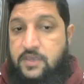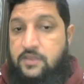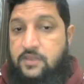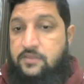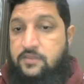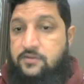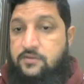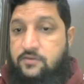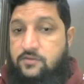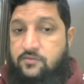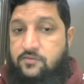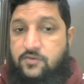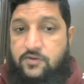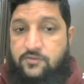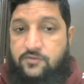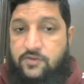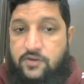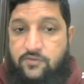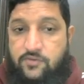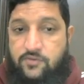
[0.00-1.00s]
This is one
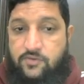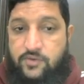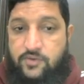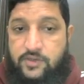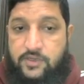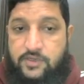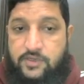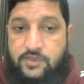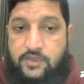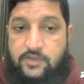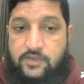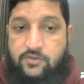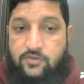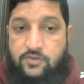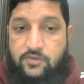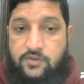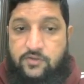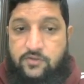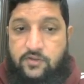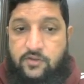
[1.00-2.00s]
way of doing it. So
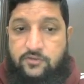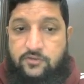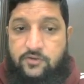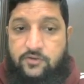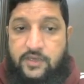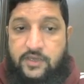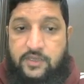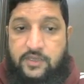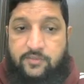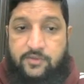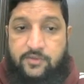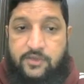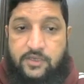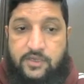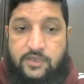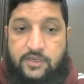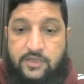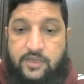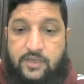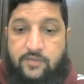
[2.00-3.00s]
this is also dynamic.
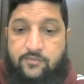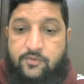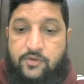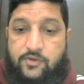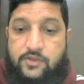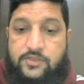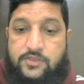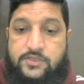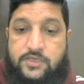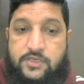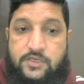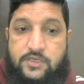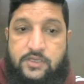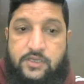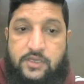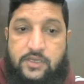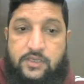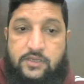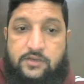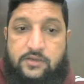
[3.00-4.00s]
Anytime you can change
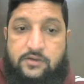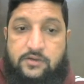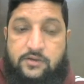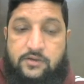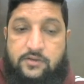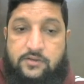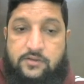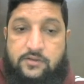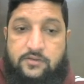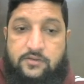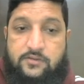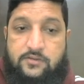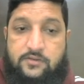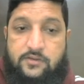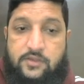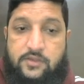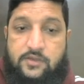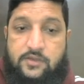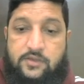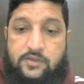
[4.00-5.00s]
900, this has
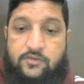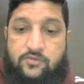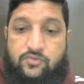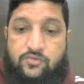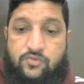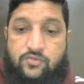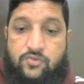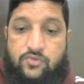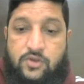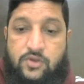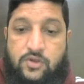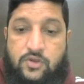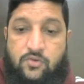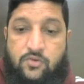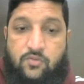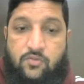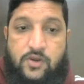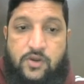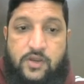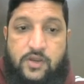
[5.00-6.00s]
increased to
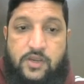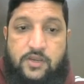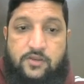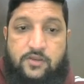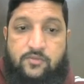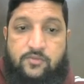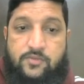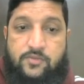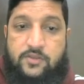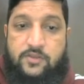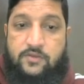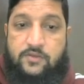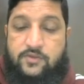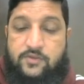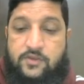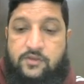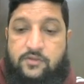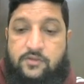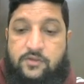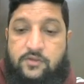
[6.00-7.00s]
190 rupees and
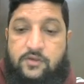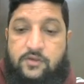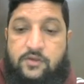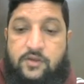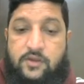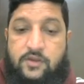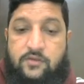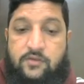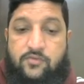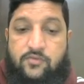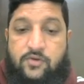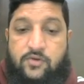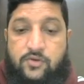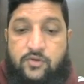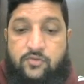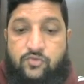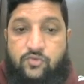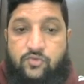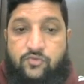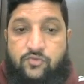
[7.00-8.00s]
change. Here I
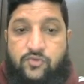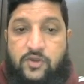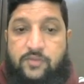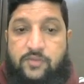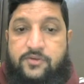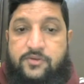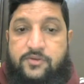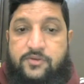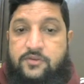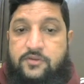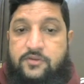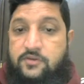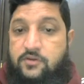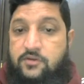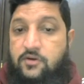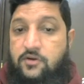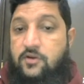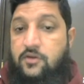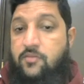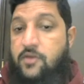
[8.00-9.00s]
reduced to 5%
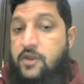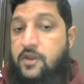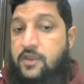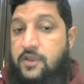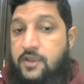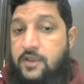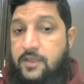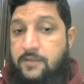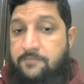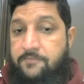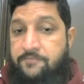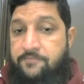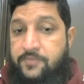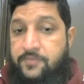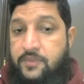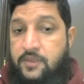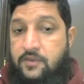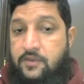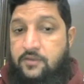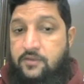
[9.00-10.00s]
automatically.
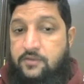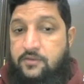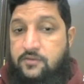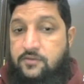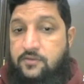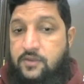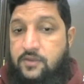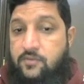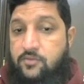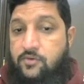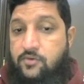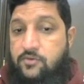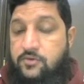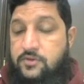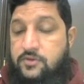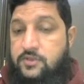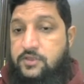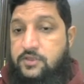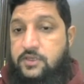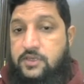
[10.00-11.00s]
This amount
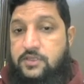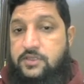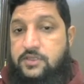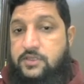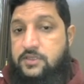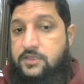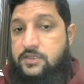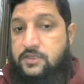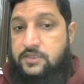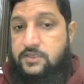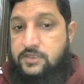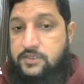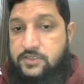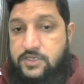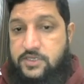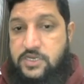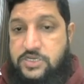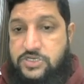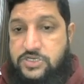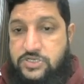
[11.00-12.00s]
is
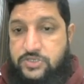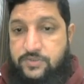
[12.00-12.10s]
changed.